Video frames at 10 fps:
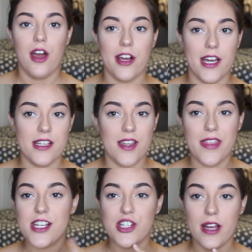Okay, so
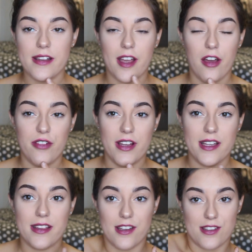this shade
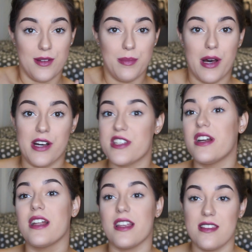definitely doesn't
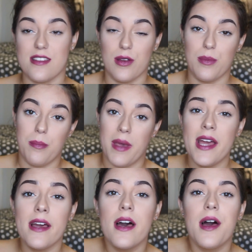personally suit
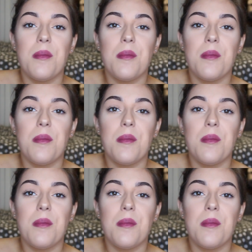me,